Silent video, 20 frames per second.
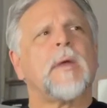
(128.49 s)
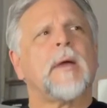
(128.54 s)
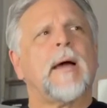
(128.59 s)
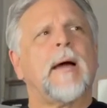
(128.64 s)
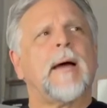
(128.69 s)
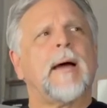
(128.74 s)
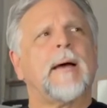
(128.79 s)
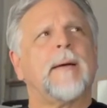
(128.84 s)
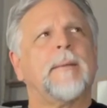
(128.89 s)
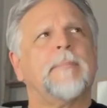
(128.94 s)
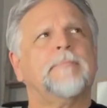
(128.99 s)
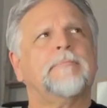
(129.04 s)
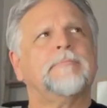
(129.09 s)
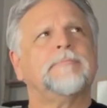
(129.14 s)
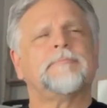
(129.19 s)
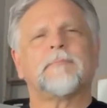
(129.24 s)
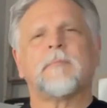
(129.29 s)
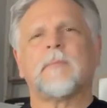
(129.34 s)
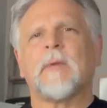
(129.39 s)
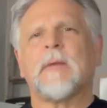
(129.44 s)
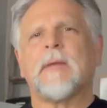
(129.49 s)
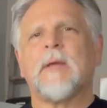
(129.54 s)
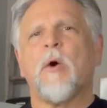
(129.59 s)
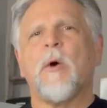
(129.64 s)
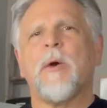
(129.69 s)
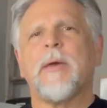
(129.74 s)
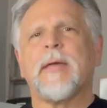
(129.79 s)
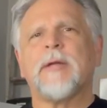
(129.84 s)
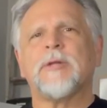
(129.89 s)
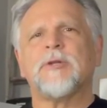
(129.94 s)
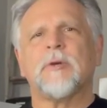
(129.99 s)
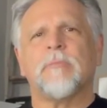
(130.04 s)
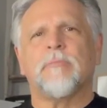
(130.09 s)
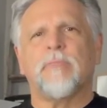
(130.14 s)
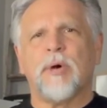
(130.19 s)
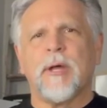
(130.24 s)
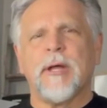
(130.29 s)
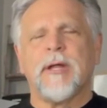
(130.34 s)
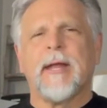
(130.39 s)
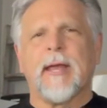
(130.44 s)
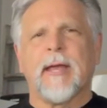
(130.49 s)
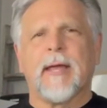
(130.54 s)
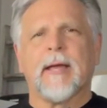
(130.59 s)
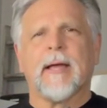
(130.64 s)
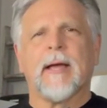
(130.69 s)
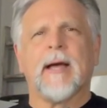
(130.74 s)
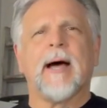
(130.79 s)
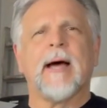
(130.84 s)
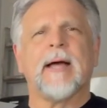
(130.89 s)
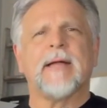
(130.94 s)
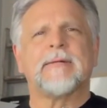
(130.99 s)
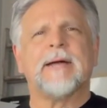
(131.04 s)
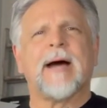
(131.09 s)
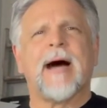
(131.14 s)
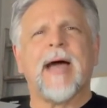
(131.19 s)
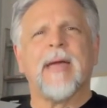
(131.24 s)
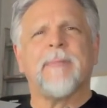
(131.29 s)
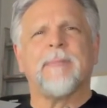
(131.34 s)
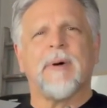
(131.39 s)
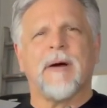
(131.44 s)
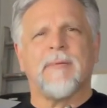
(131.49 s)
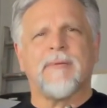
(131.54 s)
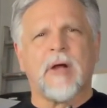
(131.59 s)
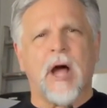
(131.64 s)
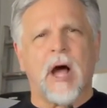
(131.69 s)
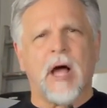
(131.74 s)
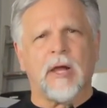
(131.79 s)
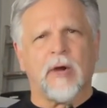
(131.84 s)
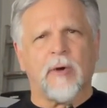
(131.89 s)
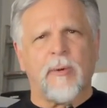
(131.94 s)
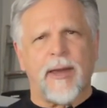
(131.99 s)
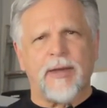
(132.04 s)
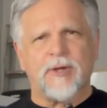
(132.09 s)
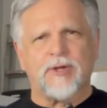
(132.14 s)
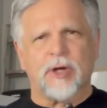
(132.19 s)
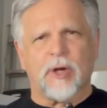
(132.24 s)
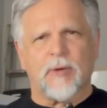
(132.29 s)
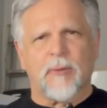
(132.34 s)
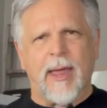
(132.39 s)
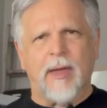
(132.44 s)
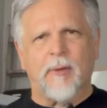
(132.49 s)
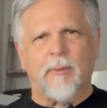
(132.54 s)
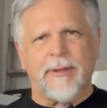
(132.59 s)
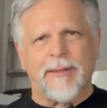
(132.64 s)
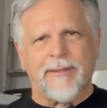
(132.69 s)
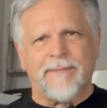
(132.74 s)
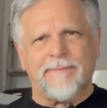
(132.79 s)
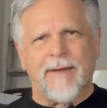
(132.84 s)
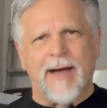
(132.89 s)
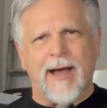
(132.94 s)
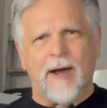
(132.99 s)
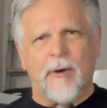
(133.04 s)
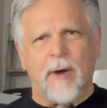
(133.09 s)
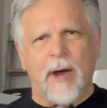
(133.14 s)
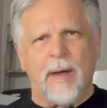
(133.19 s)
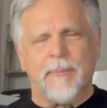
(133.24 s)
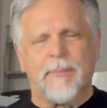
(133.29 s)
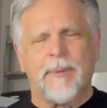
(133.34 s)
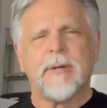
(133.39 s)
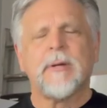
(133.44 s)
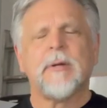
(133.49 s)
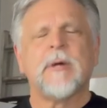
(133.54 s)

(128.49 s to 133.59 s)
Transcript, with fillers: uh, going into breeding uh, type of coloration, right, where they fire up